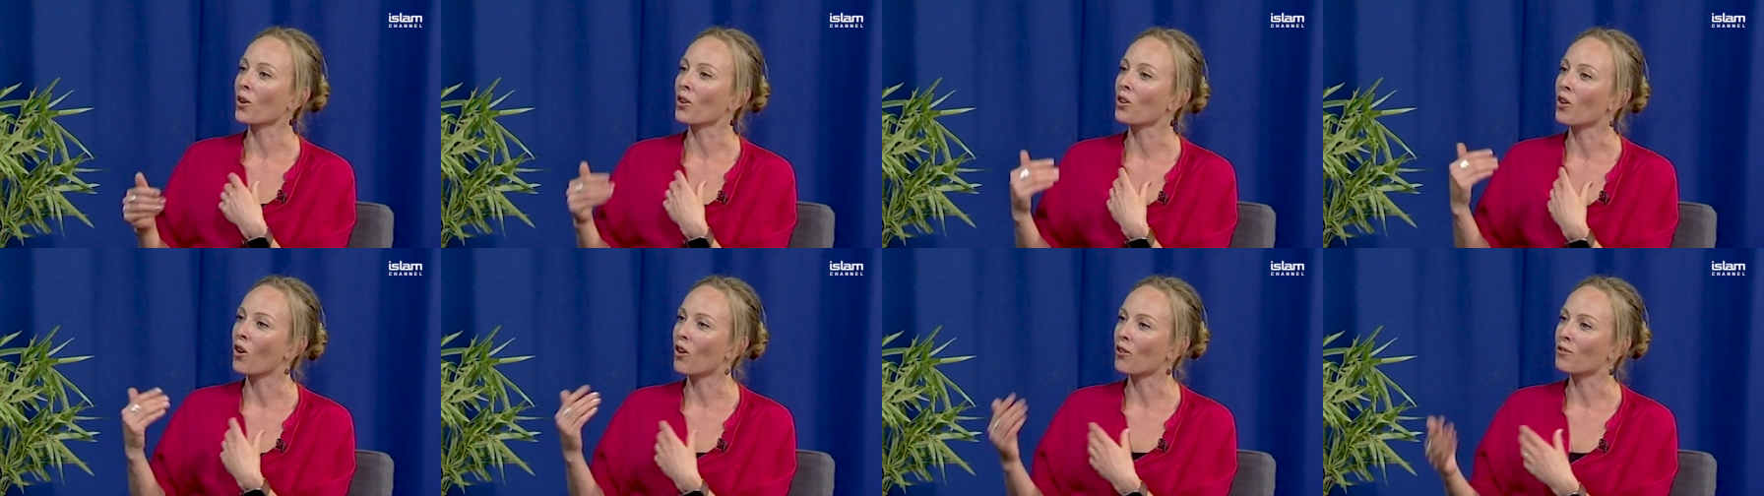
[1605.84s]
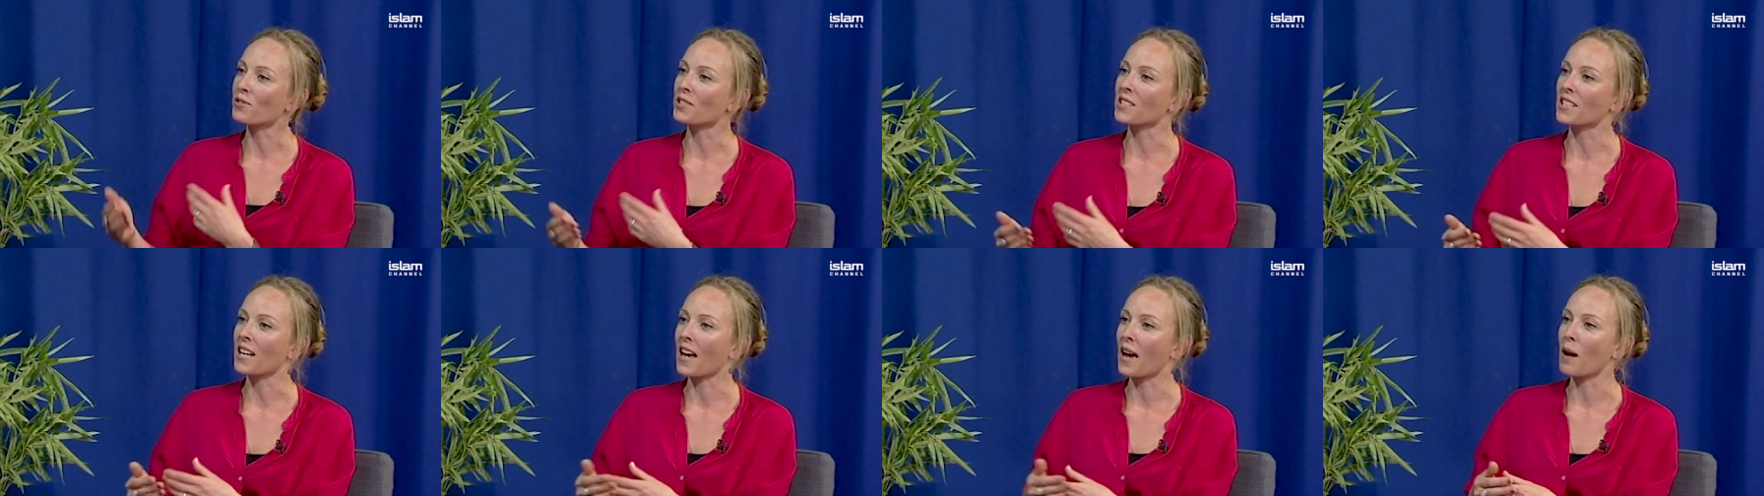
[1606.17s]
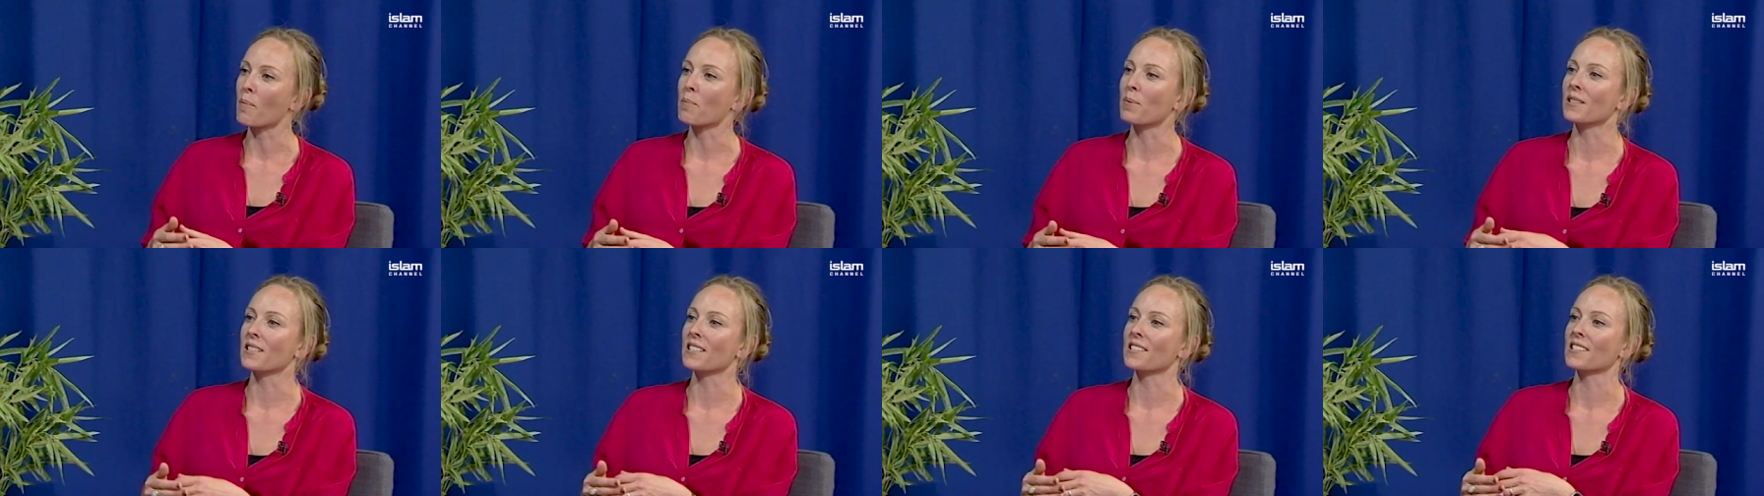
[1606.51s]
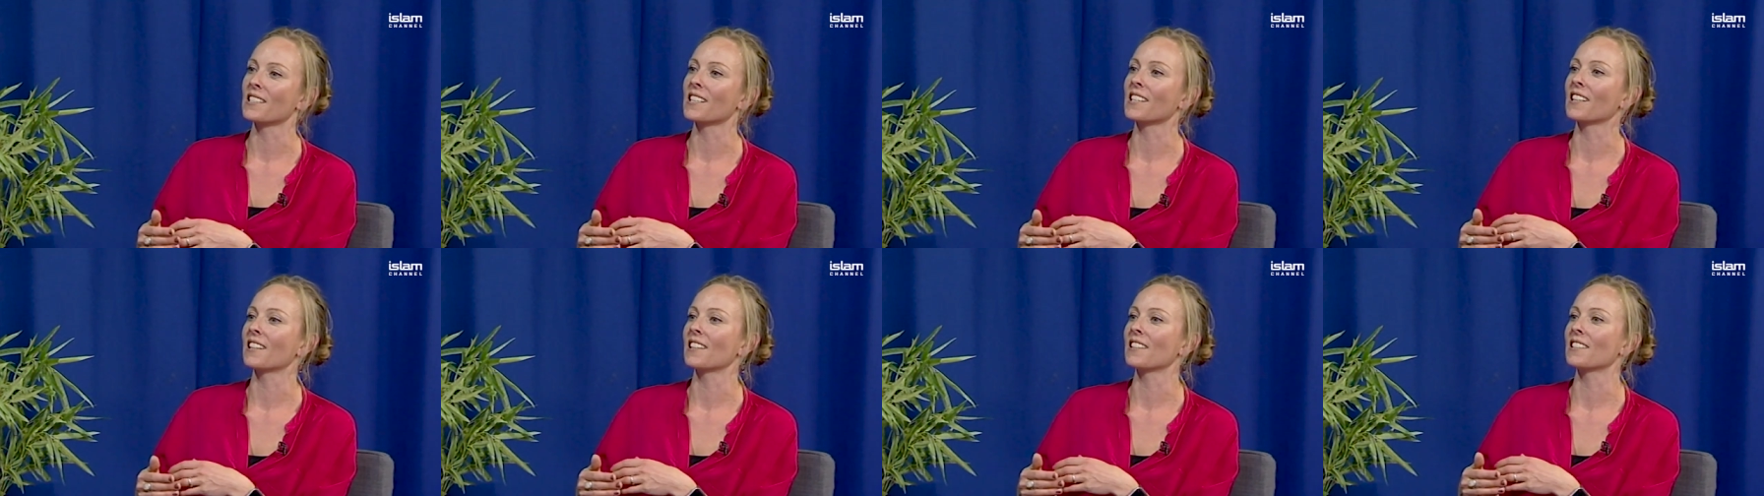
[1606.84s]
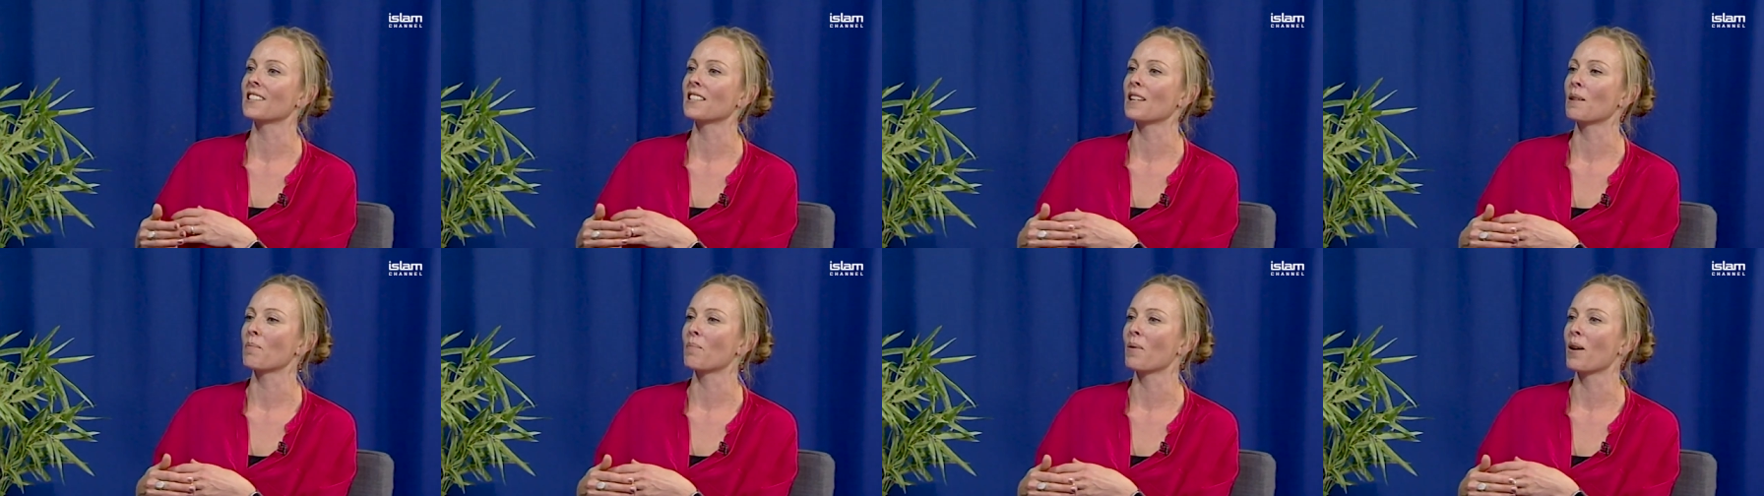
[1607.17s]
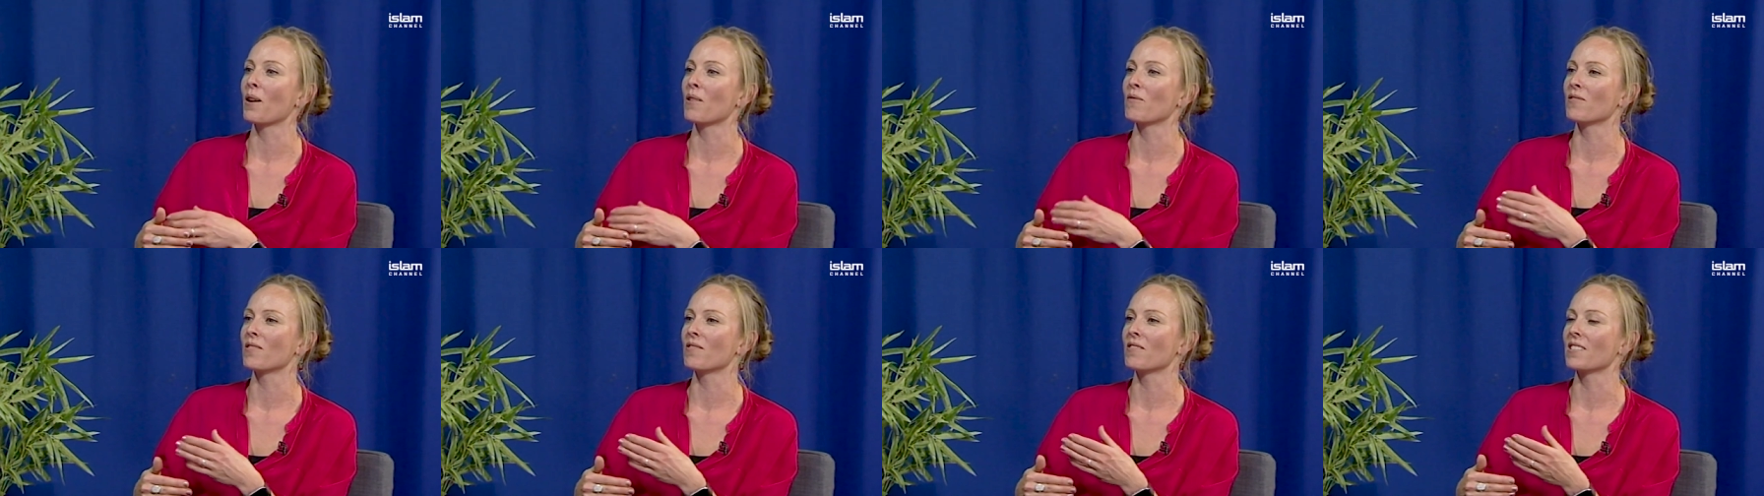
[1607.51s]
what can often happen is it can
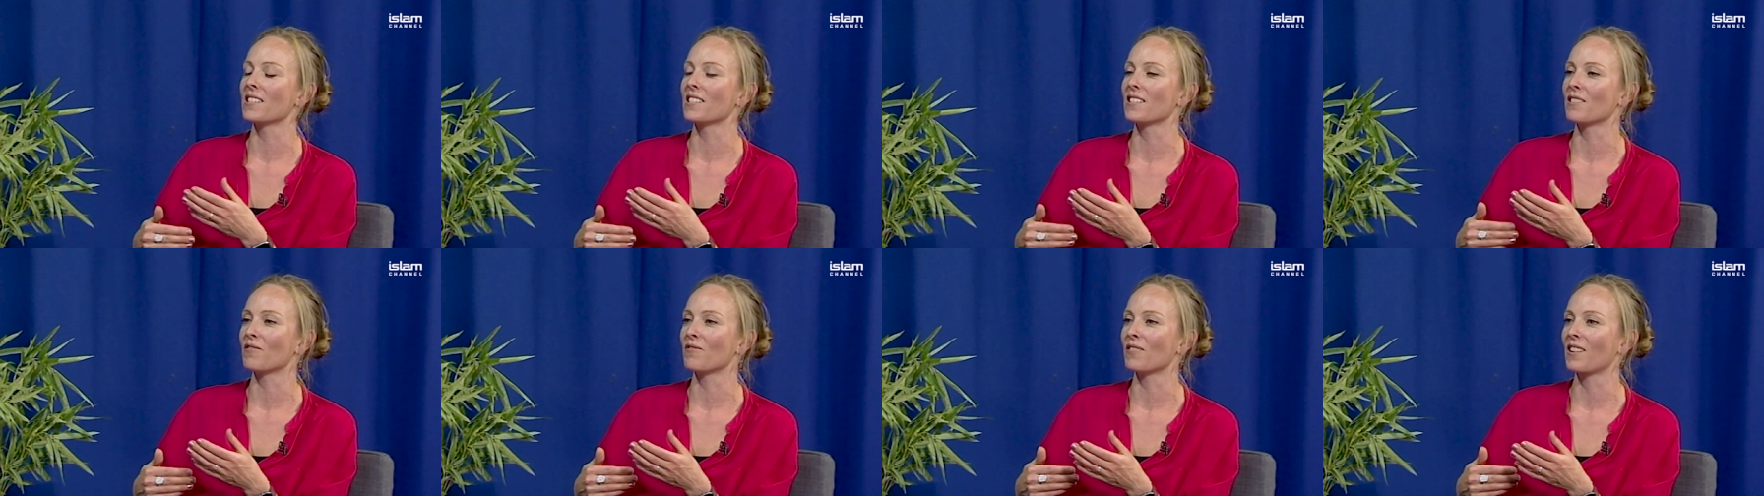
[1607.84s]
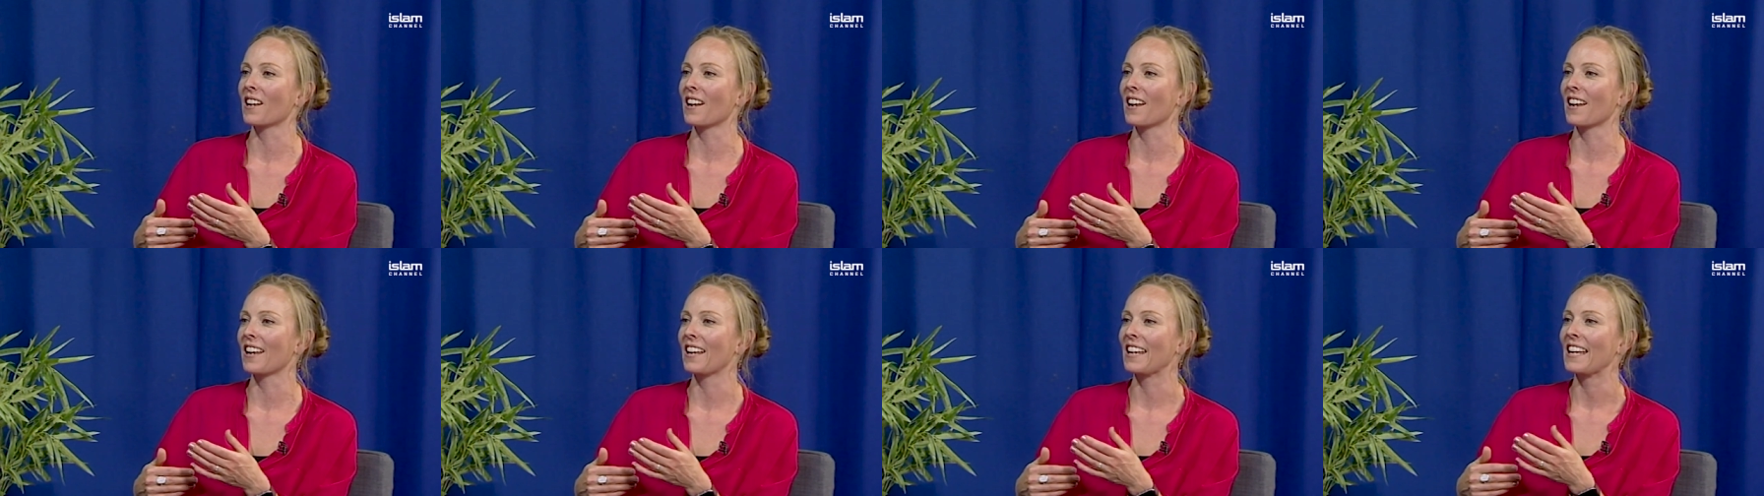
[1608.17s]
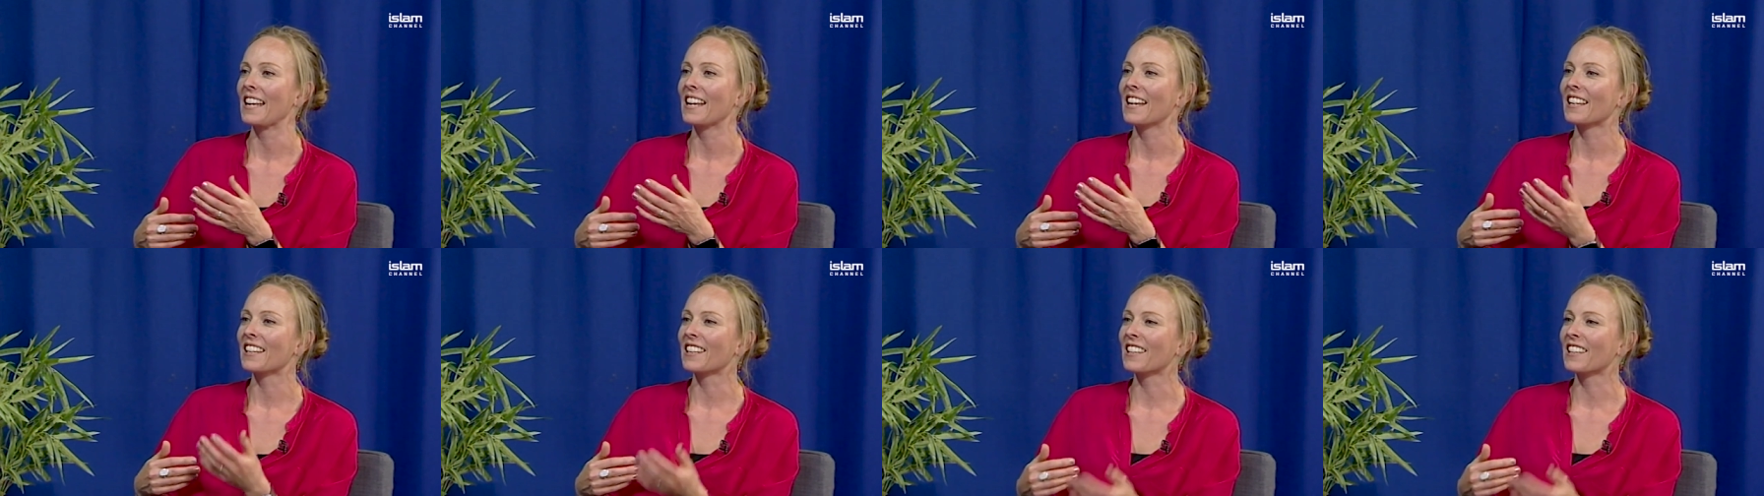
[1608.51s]
tip over into feeling